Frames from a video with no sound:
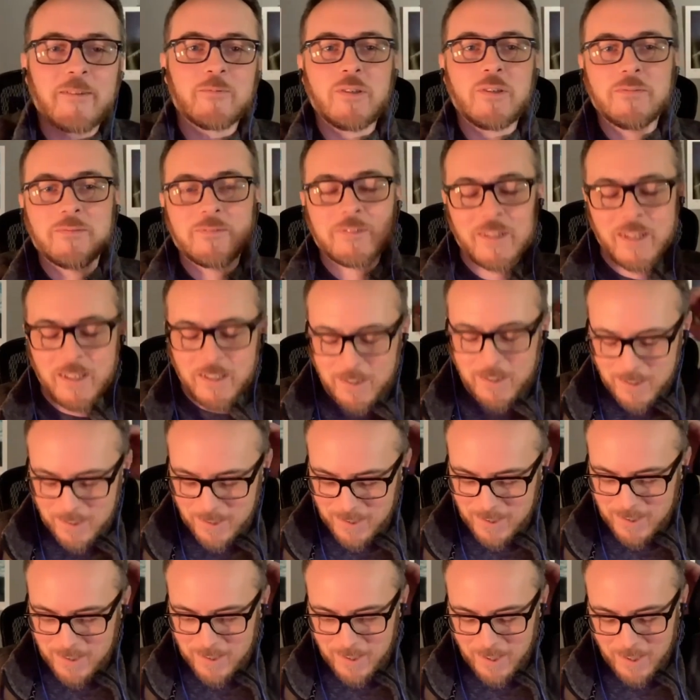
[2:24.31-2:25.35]
Well,
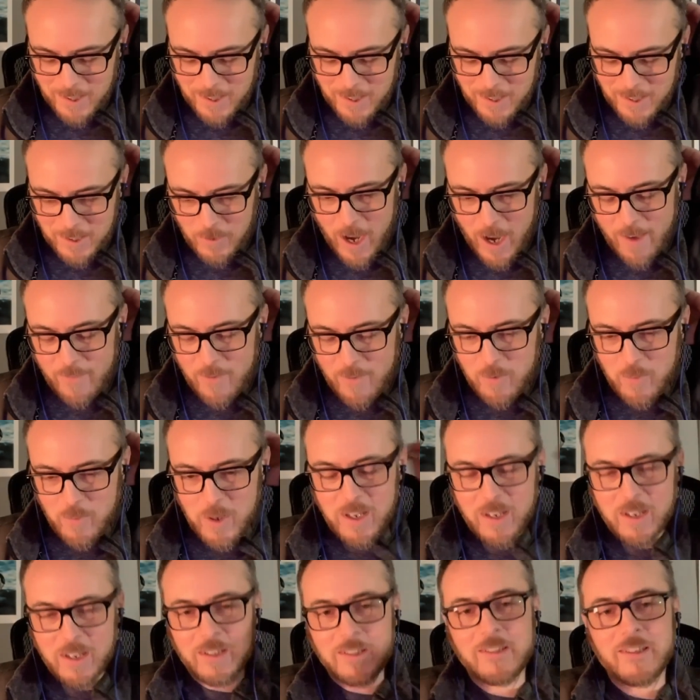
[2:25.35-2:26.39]
thanks. Thanks for having
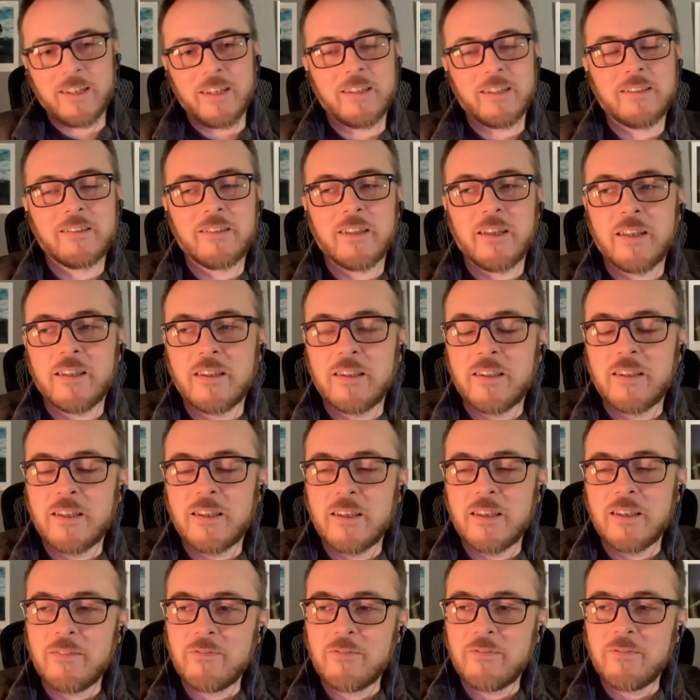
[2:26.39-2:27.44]
me and, and, and the
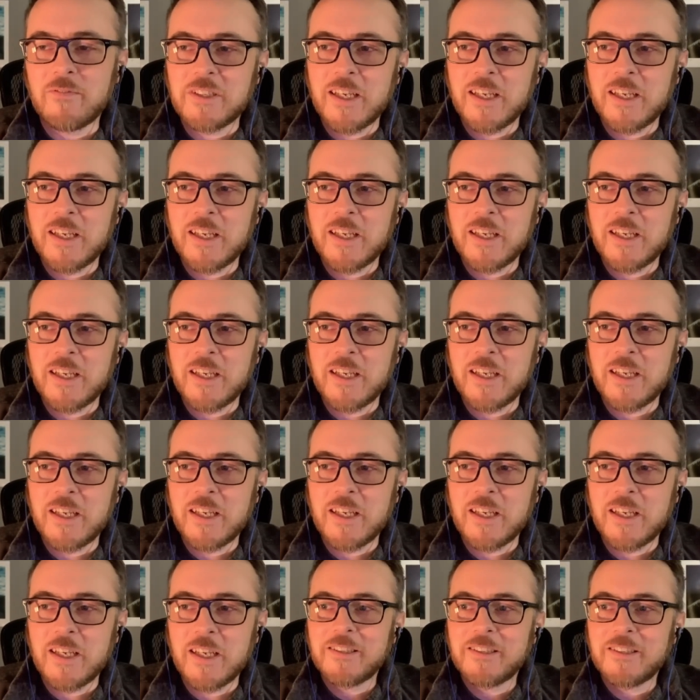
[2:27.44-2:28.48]
invitation,
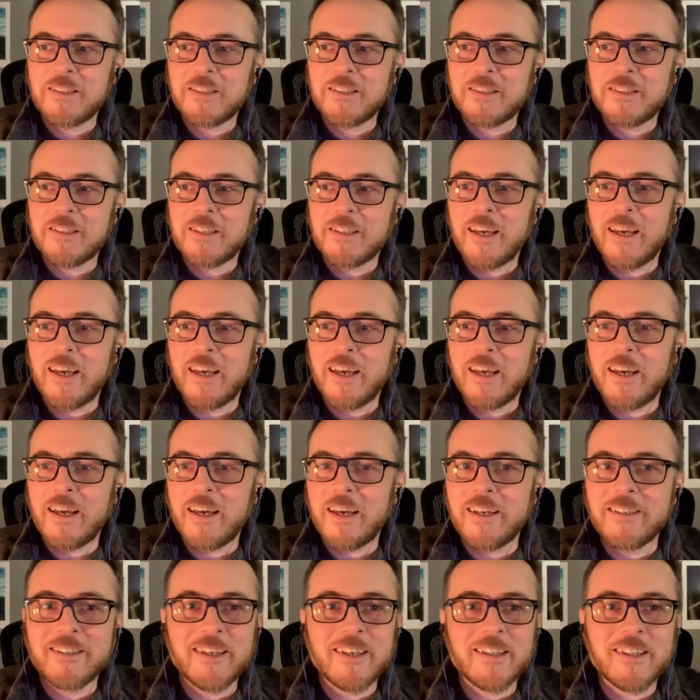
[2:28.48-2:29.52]

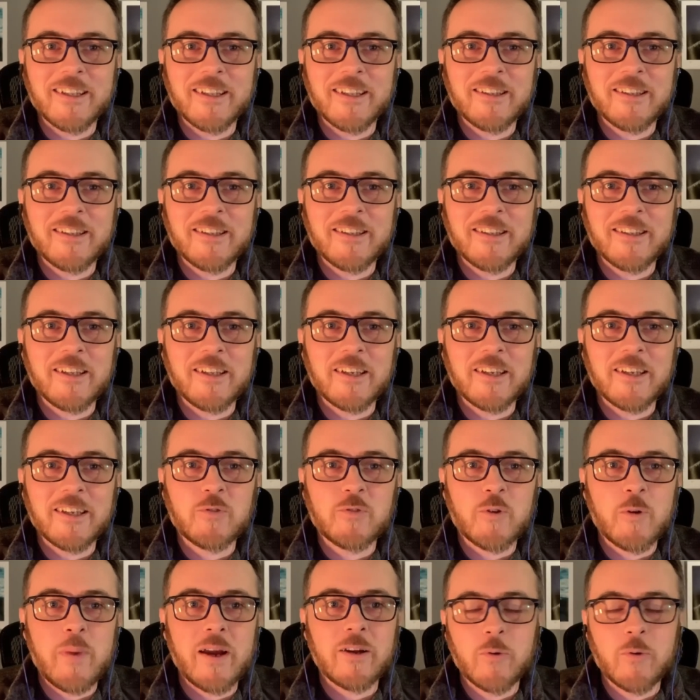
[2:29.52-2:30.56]
and uh, thanks
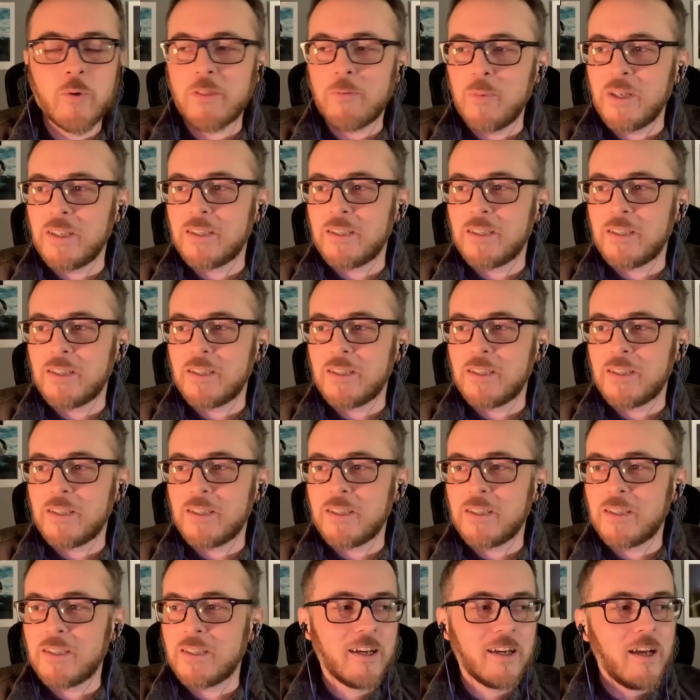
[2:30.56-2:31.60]
for bearing with
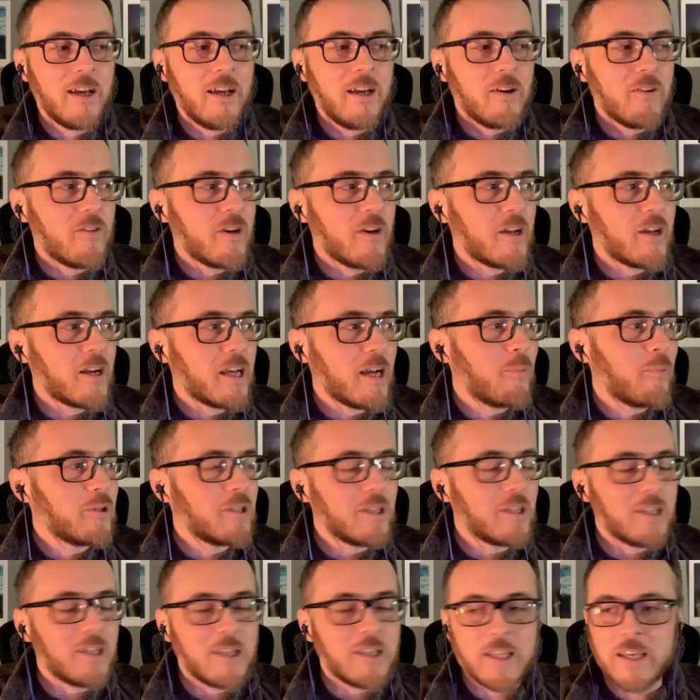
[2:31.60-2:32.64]
me this evening.
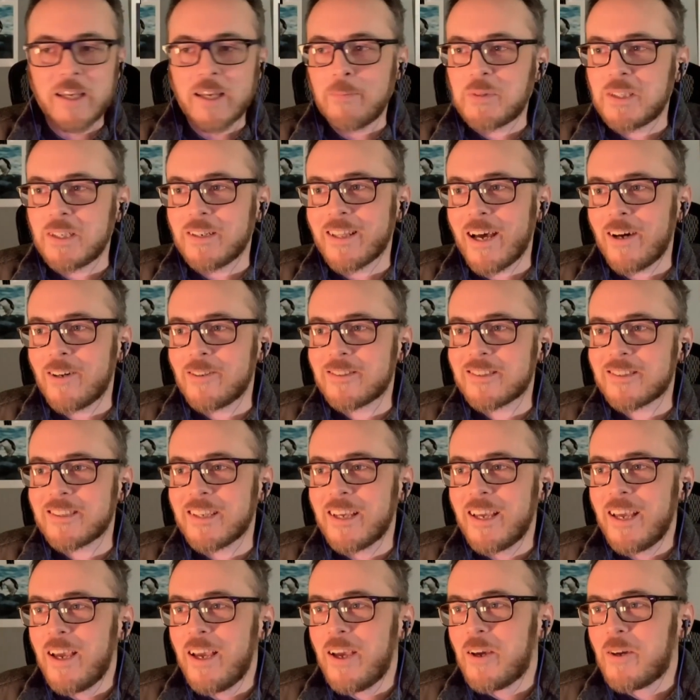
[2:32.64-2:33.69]
Uh, I've had a couple
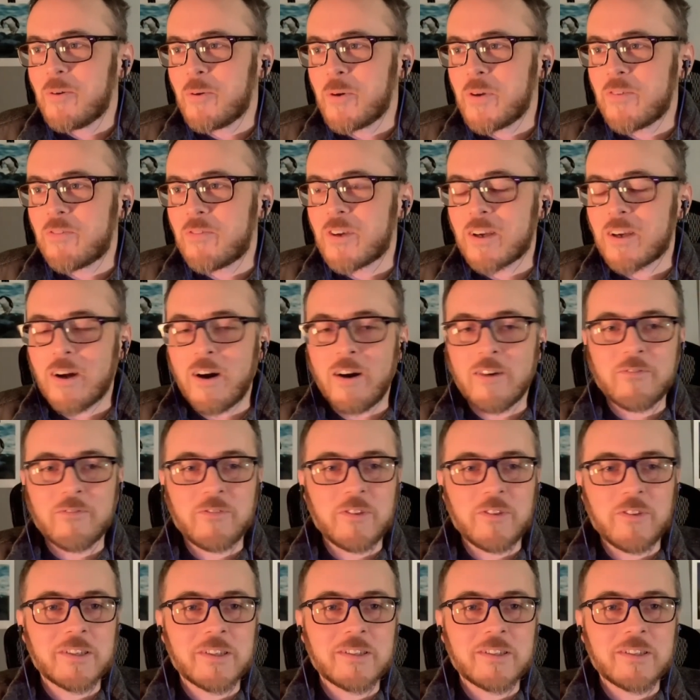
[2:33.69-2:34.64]
little hiccups here in the house.